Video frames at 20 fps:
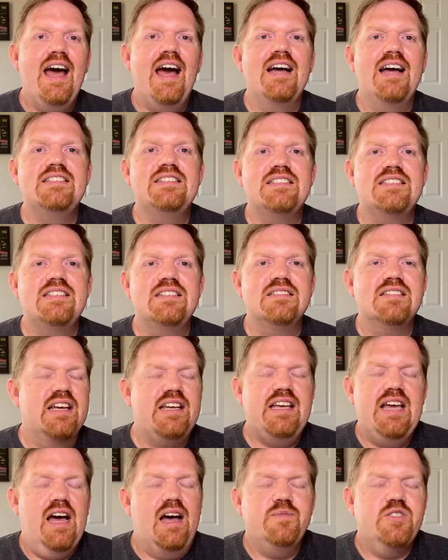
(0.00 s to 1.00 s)
And she was
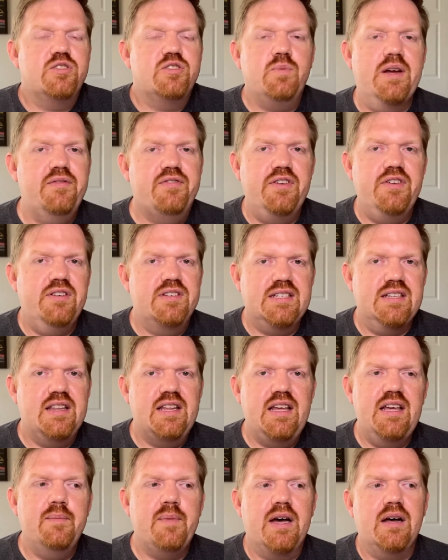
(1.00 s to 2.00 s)
like, yeah, I'm just waiting for you to send
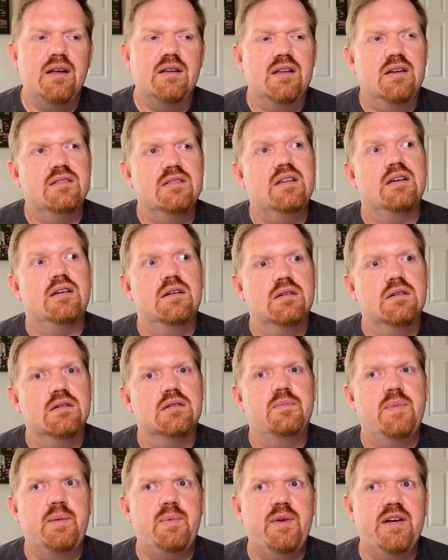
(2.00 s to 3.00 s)
the email. And I was like, oh,
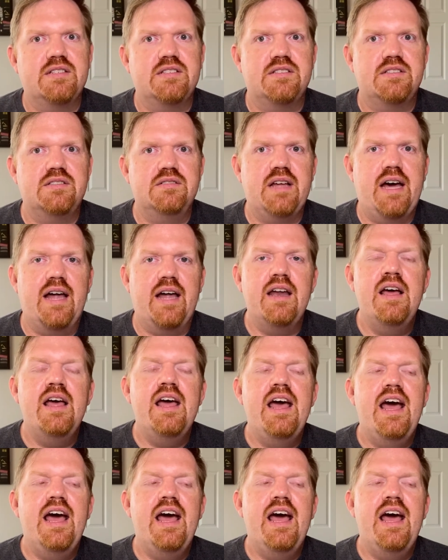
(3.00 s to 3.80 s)
maybe I should do that.